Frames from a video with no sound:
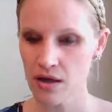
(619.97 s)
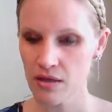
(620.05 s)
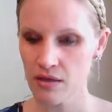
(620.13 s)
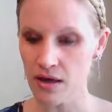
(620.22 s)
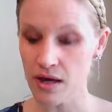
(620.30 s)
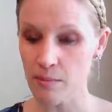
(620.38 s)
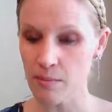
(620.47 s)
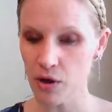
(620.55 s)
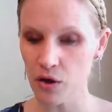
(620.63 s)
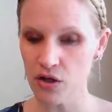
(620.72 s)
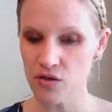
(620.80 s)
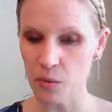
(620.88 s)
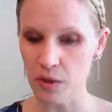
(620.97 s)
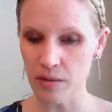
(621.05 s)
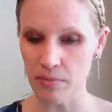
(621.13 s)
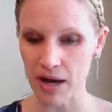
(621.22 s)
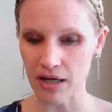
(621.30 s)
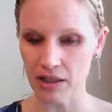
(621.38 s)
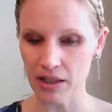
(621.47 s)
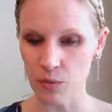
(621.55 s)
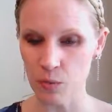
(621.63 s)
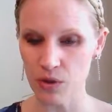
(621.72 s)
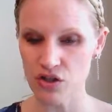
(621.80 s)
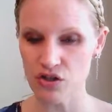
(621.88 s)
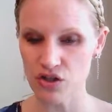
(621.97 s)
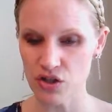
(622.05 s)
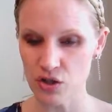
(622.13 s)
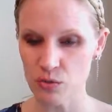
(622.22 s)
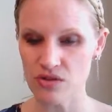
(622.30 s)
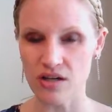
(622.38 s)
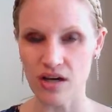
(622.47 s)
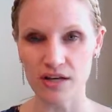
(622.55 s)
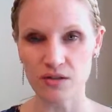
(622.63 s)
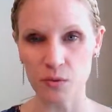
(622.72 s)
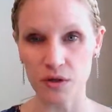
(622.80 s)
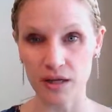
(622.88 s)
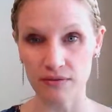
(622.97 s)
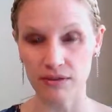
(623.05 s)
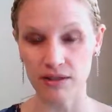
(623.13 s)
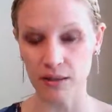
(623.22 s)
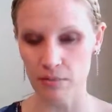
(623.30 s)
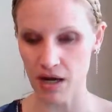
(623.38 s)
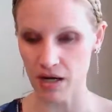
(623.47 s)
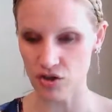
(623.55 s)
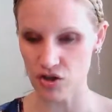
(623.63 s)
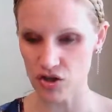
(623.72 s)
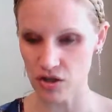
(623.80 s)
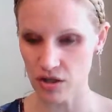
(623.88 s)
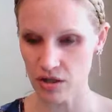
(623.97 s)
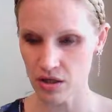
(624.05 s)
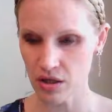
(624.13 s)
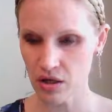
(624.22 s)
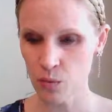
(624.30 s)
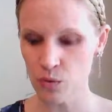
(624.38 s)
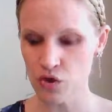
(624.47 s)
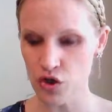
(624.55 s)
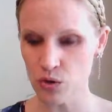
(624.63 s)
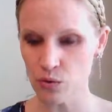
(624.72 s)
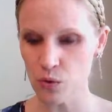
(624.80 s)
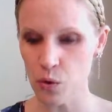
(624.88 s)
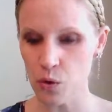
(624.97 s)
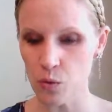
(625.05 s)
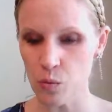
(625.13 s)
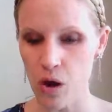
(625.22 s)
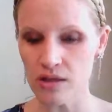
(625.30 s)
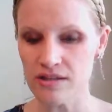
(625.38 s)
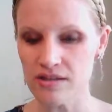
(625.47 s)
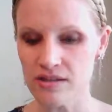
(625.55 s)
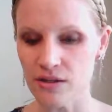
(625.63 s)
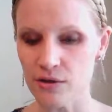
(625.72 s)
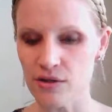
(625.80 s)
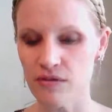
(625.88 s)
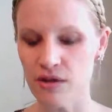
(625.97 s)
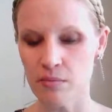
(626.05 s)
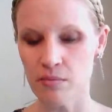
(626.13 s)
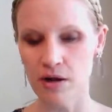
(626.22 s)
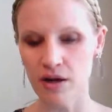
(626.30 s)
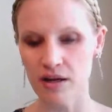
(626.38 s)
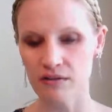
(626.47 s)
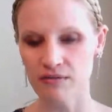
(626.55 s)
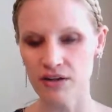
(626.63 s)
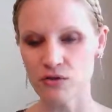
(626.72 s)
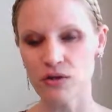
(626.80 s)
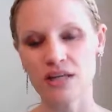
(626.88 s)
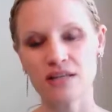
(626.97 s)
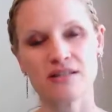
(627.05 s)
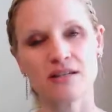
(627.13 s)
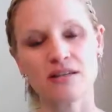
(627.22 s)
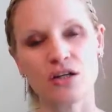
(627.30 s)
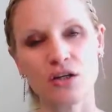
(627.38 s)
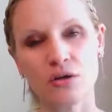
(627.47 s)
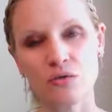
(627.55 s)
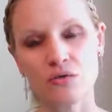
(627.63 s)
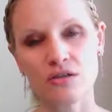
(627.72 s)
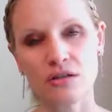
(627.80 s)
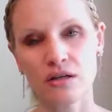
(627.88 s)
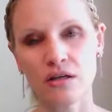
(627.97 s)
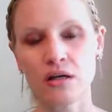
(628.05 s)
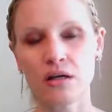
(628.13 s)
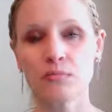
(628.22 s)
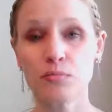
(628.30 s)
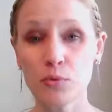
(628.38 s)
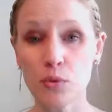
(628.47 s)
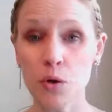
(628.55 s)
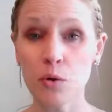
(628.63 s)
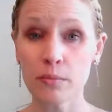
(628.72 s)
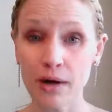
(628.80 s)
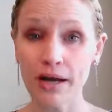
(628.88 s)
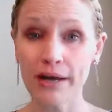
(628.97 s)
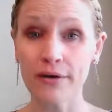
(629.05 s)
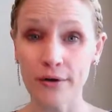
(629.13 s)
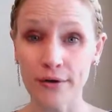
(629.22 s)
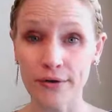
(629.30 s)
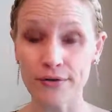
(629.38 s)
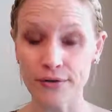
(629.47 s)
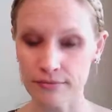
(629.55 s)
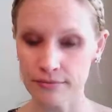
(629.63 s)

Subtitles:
that Americans won a battle in which the two sides were evenly matched. When General Cornwallis learned of the American victory, he said the news broke my heart.